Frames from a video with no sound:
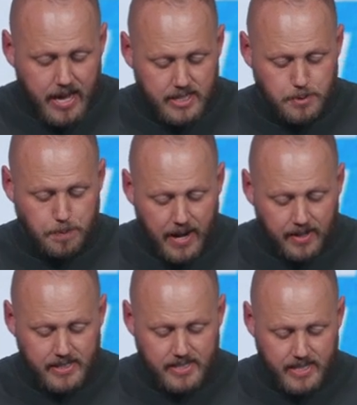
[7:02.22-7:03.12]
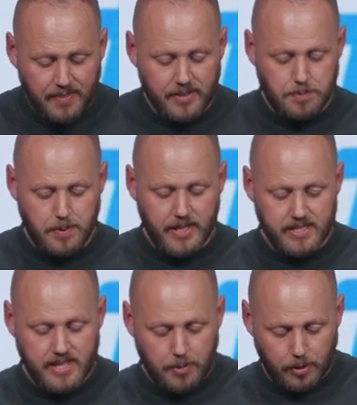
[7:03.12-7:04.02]
His parents said this
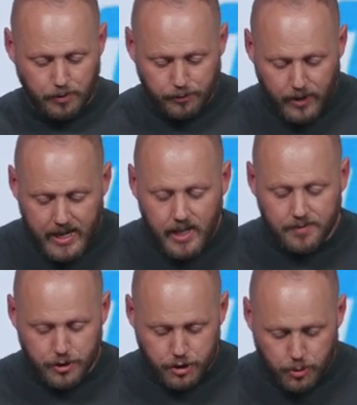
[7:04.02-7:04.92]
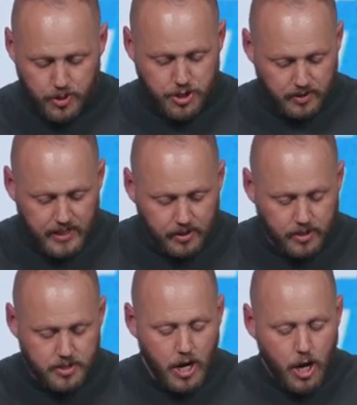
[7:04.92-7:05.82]
because they were afraid of the Jewish
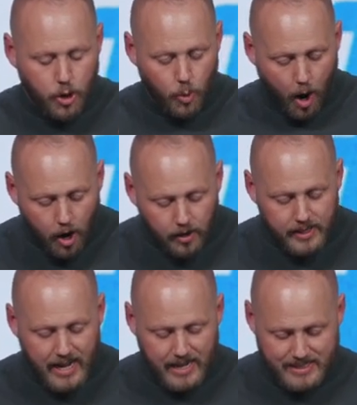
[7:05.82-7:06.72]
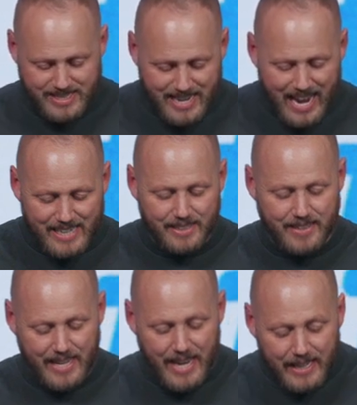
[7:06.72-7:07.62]
leaders who already had decided
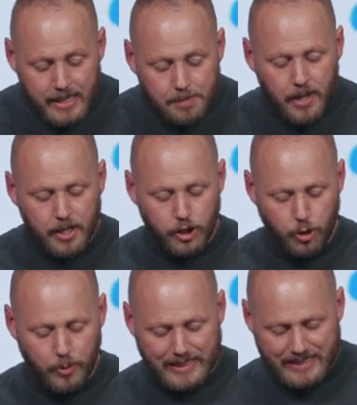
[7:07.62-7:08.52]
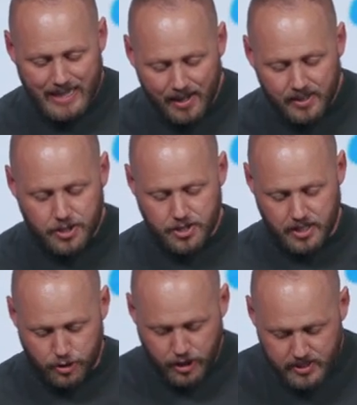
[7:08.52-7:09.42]
that anybody who acknowledged
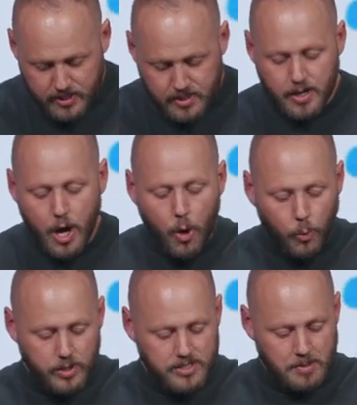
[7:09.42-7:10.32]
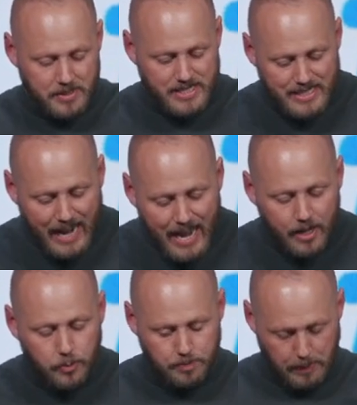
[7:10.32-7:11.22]
that Jesus was the Messiah
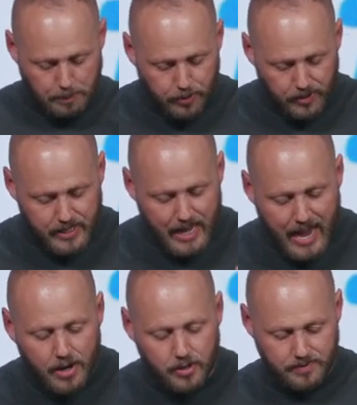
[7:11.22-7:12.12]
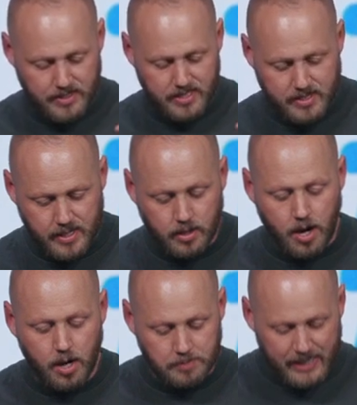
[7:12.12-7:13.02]
would be put out of the
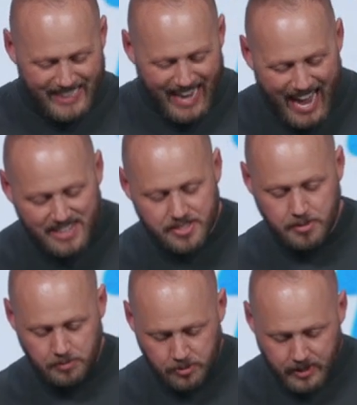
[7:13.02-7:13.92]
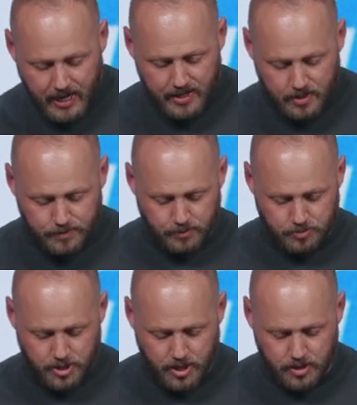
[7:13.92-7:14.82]
synagogue, meaning excommunicated from
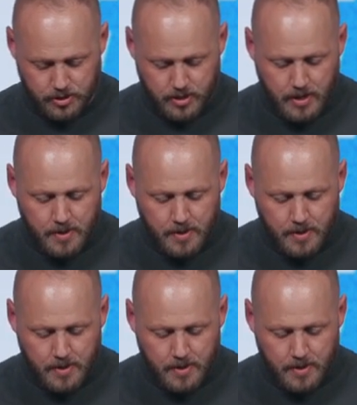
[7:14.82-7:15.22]
church.